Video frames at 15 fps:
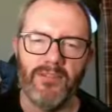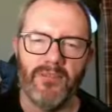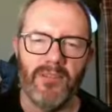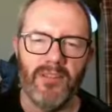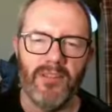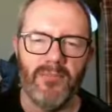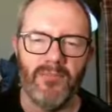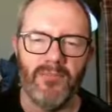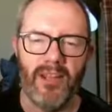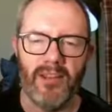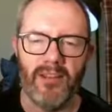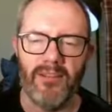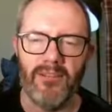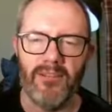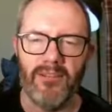when you
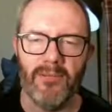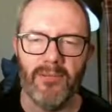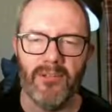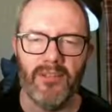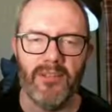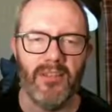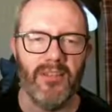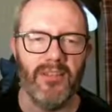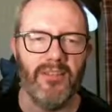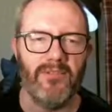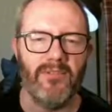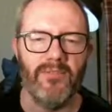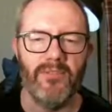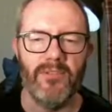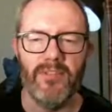dangle your wonder kids
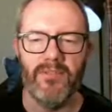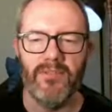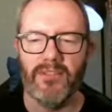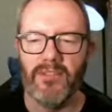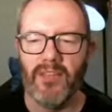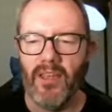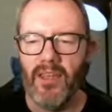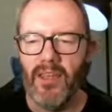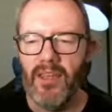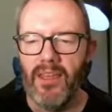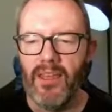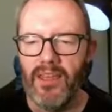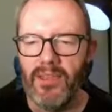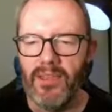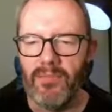in front of us
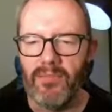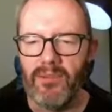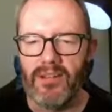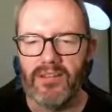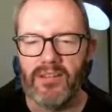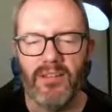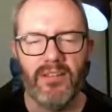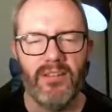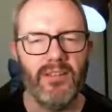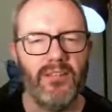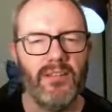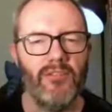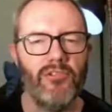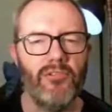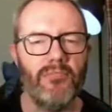in the press. Didier
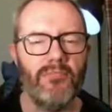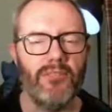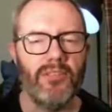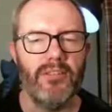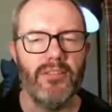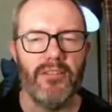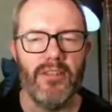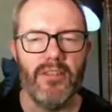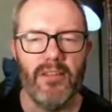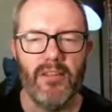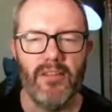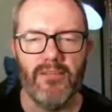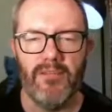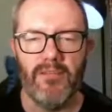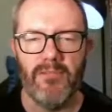Deschamps is the
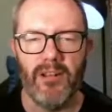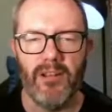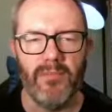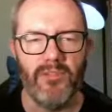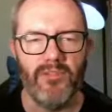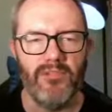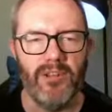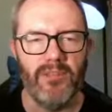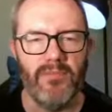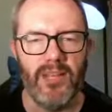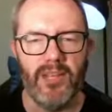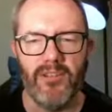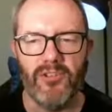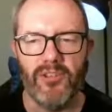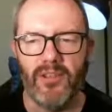current Real Madrid
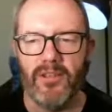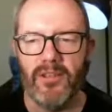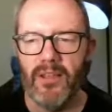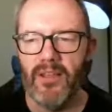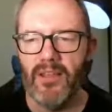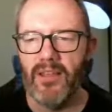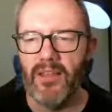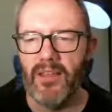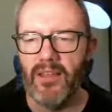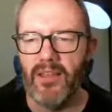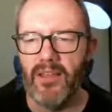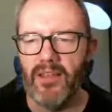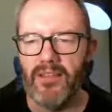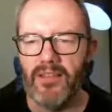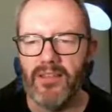manager
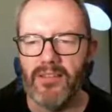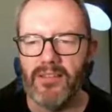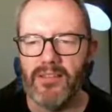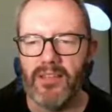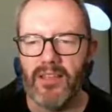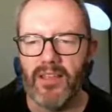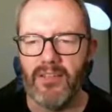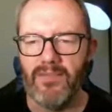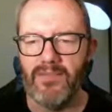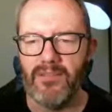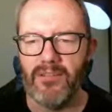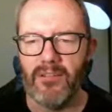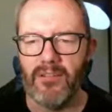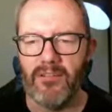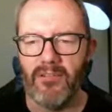in this save,
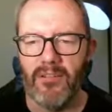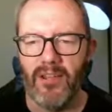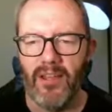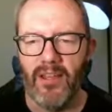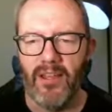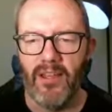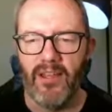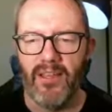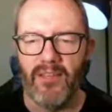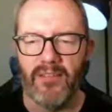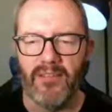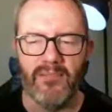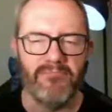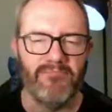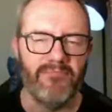so,
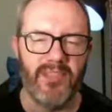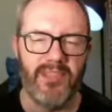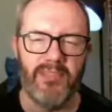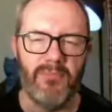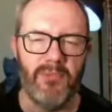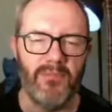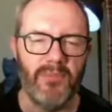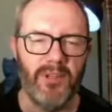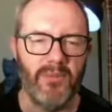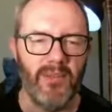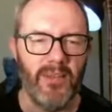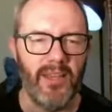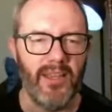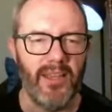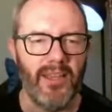he won't be doing
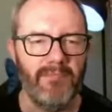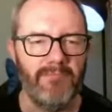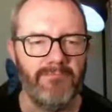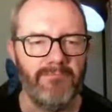that again.